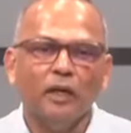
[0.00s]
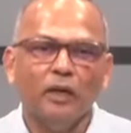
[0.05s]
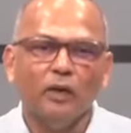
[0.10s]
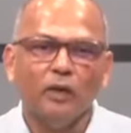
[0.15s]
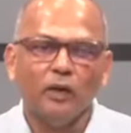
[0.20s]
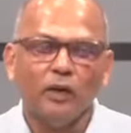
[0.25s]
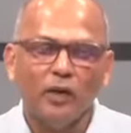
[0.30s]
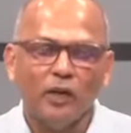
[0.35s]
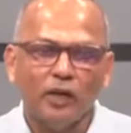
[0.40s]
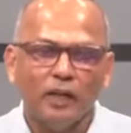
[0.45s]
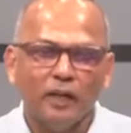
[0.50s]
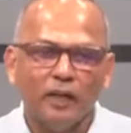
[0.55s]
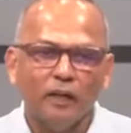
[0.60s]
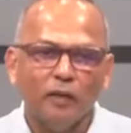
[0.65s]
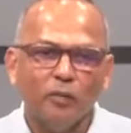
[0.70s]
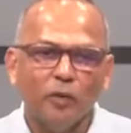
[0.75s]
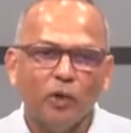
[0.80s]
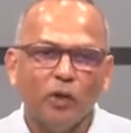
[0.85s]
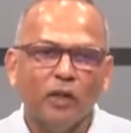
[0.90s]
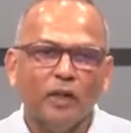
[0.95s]
early in the
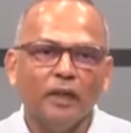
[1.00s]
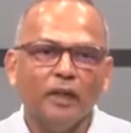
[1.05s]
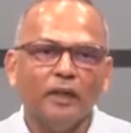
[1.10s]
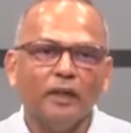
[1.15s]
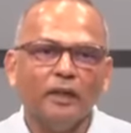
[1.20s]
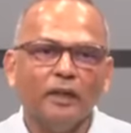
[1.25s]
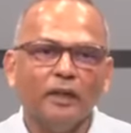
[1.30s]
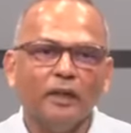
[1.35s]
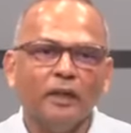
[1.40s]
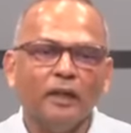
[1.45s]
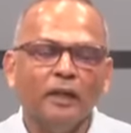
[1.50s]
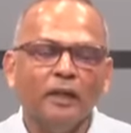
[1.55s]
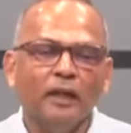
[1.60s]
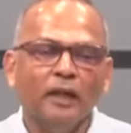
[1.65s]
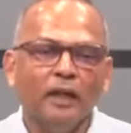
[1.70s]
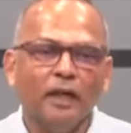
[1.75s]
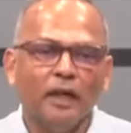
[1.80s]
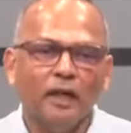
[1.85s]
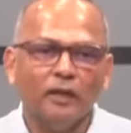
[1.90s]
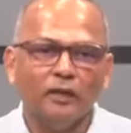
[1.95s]
morning
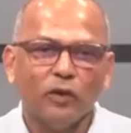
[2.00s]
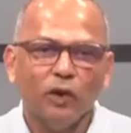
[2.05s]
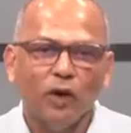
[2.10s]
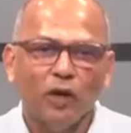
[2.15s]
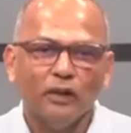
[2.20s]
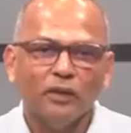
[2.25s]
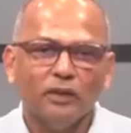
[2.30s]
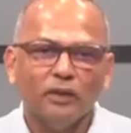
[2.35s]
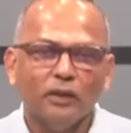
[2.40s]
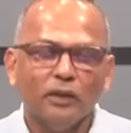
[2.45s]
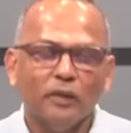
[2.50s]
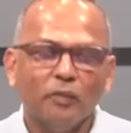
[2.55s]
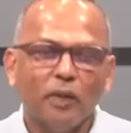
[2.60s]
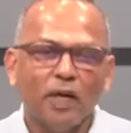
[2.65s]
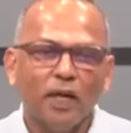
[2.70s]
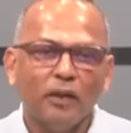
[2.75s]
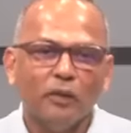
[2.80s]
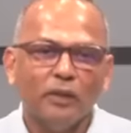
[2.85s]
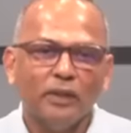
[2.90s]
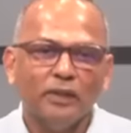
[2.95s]
and got to the
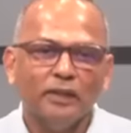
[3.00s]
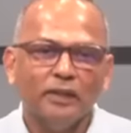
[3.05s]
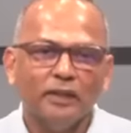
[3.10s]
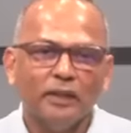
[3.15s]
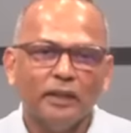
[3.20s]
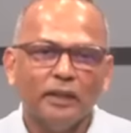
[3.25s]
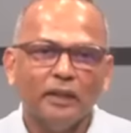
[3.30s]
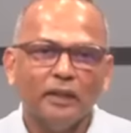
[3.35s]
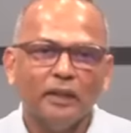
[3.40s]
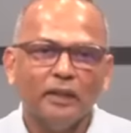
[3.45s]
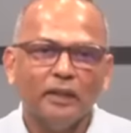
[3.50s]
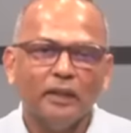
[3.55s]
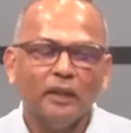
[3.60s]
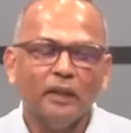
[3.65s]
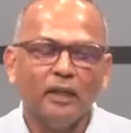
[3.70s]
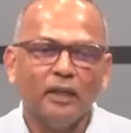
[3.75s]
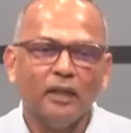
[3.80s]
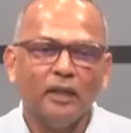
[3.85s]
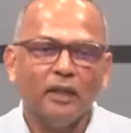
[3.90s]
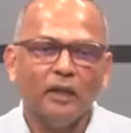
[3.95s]
Balwant Singh
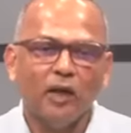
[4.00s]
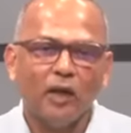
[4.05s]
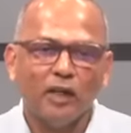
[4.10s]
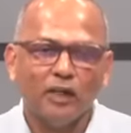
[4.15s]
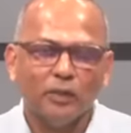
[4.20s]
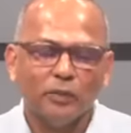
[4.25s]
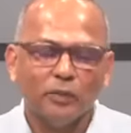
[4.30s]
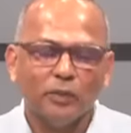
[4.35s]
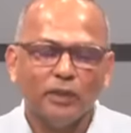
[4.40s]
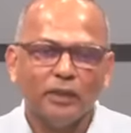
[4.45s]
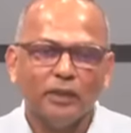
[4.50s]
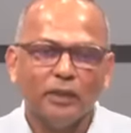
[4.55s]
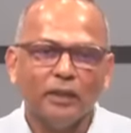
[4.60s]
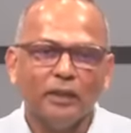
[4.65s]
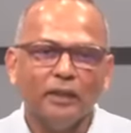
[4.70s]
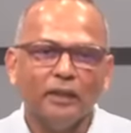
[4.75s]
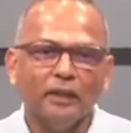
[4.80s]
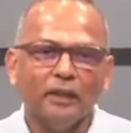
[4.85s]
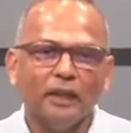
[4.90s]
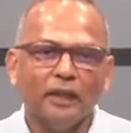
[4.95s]

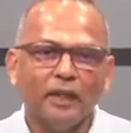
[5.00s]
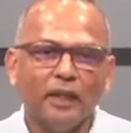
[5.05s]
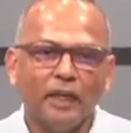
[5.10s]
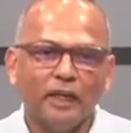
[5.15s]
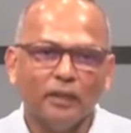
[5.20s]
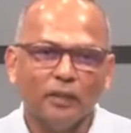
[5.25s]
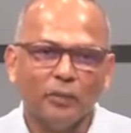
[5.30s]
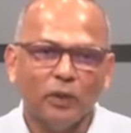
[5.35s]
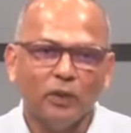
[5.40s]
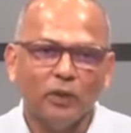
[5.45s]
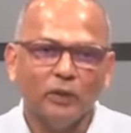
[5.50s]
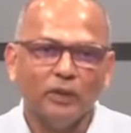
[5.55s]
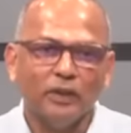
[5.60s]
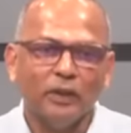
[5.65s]
Hospital at about